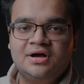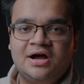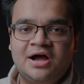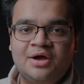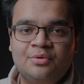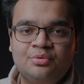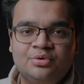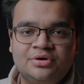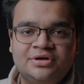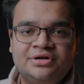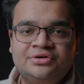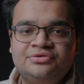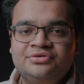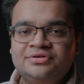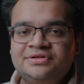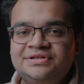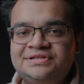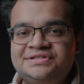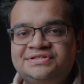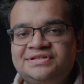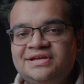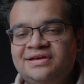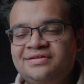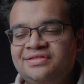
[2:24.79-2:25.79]
I wouldn't really
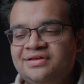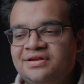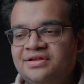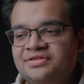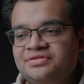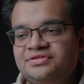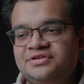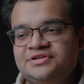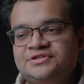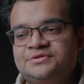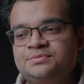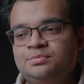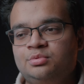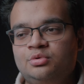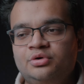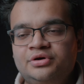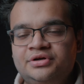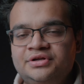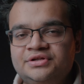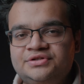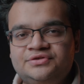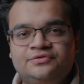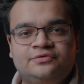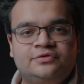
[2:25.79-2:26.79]
say that at this
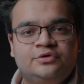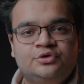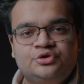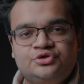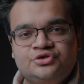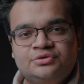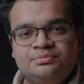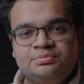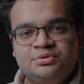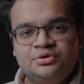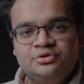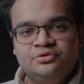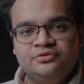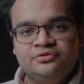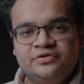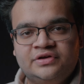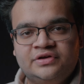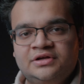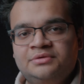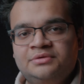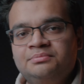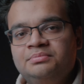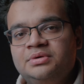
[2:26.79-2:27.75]
point it's future proofing,